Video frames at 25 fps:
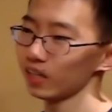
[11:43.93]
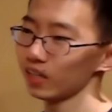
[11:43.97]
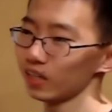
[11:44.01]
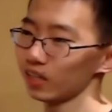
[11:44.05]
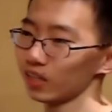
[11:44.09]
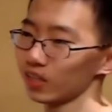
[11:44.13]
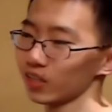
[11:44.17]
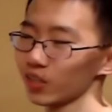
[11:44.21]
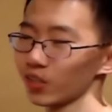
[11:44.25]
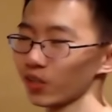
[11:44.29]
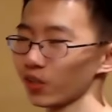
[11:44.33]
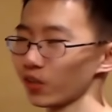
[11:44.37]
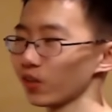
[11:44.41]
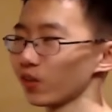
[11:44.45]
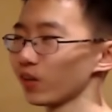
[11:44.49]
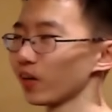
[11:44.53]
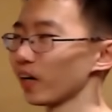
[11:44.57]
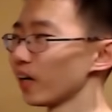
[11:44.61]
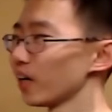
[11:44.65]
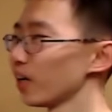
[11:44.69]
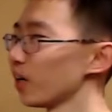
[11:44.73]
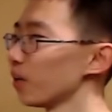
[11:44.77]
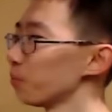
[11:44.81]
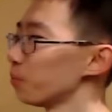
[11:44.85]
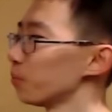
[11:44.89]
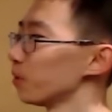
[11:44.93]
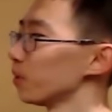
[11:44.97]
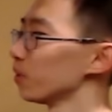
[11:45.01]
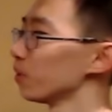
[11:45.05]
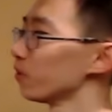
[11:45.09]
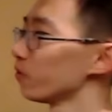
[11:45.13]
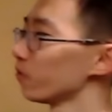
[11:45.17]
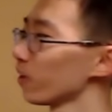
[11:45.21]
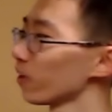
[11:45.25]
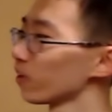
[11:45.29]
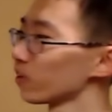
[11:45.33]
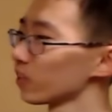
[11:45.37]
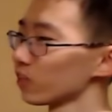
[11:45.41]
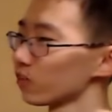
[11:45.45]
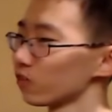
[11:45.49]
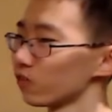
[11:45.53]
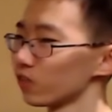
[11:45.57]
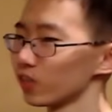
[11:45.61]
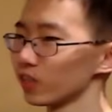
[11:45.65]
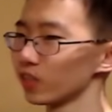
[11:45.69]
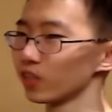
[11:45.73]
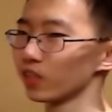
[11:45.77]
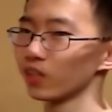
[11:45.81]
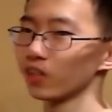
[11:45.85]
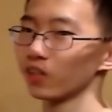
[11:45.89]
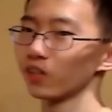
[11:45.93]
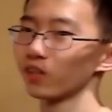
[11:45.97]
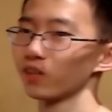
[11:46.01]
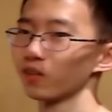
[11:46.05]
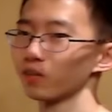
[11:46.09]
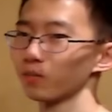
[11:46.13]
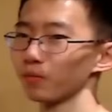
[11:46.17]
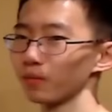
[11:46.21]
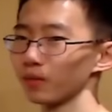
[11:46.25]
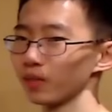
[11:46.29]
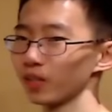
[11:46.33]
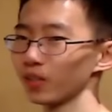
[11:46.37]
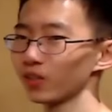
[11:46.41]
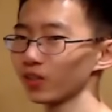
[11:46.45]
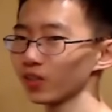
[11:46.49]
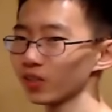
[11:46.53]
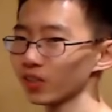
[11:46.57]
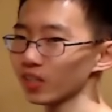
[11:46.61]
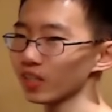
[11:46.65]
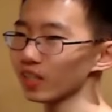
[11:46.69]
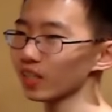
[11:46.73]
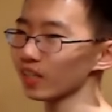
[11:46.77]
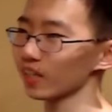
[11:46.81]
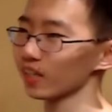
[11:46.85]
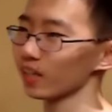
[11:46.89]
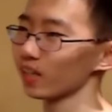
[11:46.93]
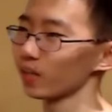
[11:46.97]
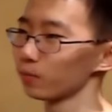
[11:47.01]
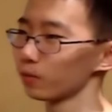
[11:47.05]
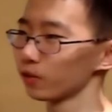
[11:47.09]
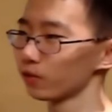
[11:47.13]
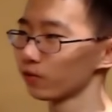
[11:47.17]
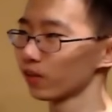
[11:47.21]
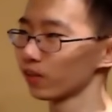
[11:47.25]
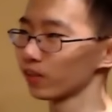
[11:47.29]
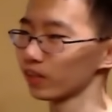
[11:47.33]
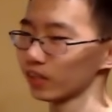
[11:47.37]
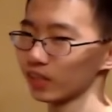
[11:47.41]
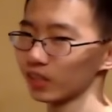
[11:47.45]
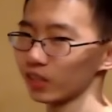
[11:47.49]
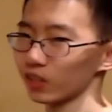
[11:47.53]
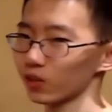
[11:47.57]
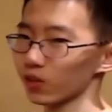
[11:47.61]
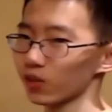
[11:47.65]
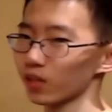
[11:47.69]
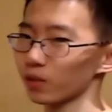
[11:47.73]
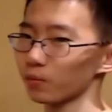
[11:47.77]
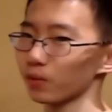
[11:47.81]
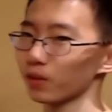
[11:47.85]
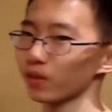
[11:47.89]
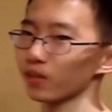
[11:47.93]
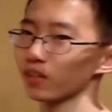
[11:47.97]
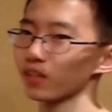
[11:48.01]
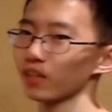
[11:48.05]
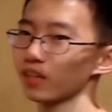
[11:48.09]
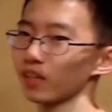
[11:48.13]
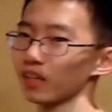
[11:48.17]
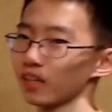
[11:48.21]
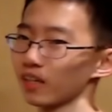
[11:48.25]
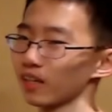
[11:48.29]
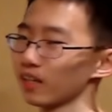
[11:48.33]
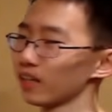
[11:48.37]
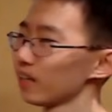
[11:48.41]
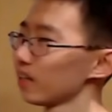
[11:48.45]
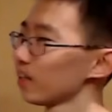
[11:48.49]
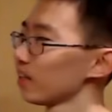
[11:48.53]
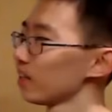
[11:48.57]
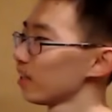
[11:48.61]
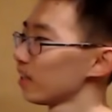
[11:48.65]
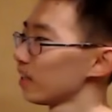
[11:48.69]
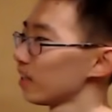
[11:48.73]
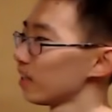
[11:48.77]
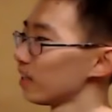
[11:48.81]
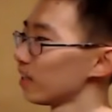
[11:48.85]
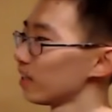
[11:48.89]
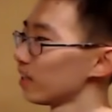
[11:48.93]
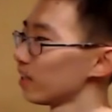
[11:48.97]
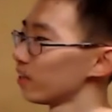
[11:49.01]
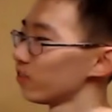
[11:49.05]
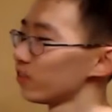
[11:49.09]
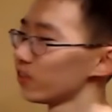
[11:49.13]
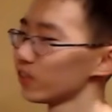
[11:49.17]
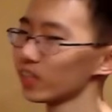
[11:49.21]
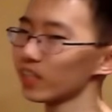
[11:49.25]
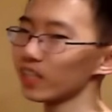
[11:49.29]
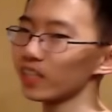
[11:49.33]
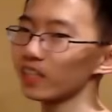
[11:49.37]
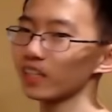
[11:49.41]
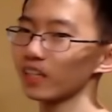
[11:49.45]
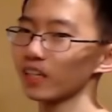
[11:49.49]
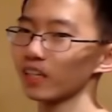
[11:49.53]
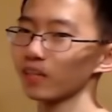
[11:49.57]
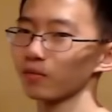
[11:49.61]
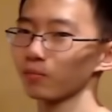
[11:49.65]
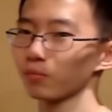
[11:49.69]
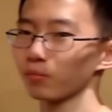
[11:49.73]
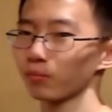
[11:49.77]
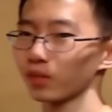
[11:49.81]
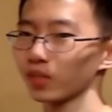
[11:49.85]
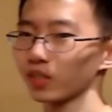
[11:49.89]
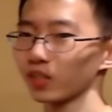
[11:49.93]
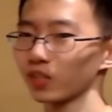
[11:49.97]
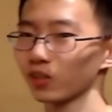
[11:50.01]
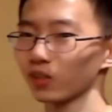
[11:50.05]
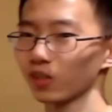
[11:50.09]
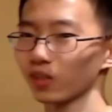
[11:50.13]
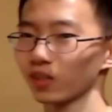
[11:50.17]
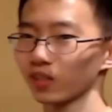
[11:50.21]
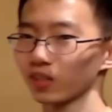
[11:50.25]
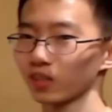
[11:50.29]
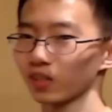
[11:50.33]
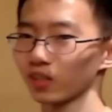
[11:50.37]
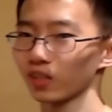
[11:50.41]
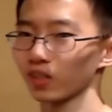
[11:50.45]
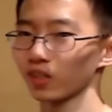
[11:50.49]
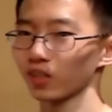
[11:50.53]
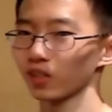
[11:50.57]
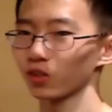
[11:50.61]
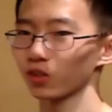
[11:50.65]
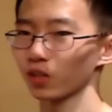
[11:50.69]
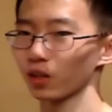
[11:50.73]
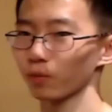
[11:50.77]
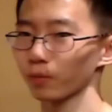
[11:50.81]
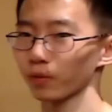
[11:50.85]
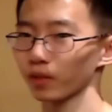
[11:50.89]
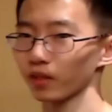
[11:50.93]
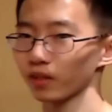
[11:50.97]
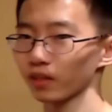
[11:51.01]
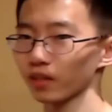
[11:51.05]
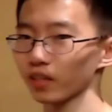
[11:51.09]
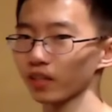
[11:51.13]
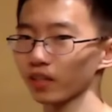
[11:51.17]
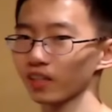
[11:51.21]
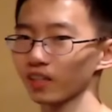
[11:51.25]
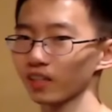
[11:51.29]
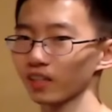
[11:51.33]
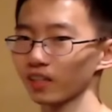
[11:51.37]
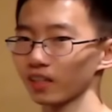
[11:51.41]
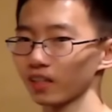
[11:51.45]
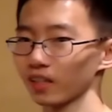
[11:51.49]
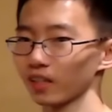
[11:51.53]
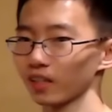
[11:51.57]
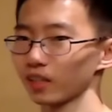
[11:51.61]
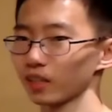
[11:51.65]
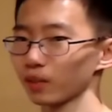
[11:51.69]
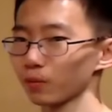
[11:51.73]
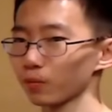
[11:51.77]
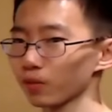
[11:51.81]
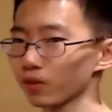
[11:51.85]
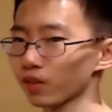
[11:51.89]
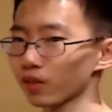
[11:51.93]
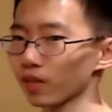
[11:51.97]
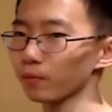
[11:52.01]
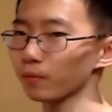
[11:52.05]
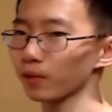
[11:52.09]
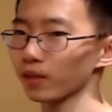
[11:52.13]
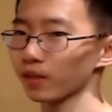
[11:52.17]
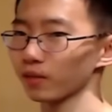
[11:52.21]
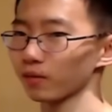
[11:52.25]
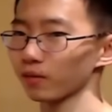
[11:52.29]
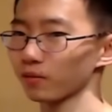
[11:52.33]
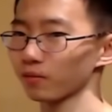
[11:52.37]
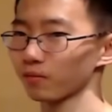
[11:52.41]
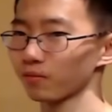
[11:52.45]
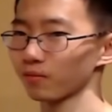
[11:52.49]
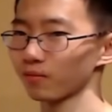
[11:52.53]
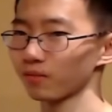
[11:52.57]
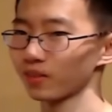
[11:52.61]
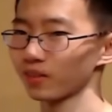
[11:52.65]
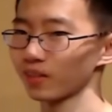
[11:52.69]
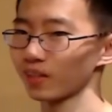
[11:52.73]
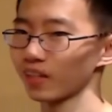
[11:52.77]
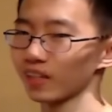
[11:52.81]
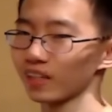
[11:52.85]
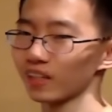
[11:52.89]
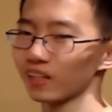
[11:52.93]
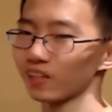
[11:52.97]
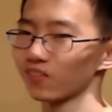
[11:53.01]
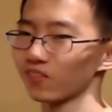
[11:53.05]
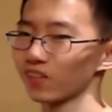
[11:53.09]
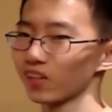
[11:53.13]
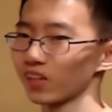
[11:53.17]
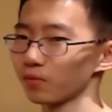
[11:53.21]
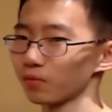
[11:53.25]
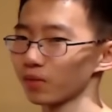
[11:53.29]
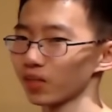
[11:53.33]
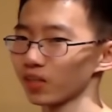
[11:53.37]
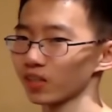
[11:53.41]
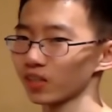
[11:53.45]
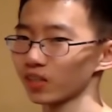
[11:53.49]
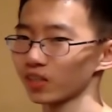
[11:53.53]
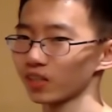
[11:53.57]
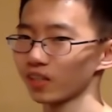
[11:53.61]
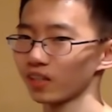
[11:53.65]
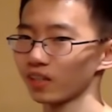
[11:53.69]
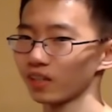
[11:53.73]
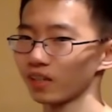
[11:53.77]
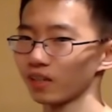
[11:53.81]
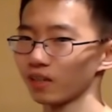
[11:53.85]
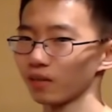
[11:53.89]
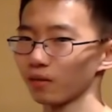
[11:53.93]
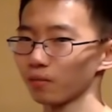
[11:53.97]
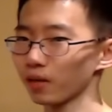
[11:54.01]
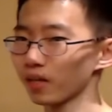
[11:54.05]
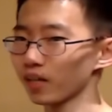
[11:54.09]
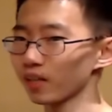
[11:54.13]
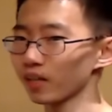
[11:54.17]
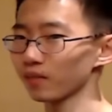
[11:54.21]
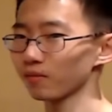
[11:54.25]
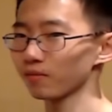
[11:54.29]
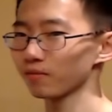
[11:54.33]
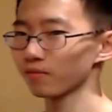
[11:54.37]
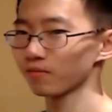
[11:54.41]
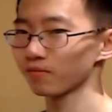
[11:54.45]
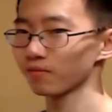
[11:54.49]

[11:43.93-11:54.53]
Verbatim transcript: So I hope you found this video interesting. I hope you found it enjoyable. Uh, if you did, then please do consider dropping a like and subscribing. Thank you very much. Bye.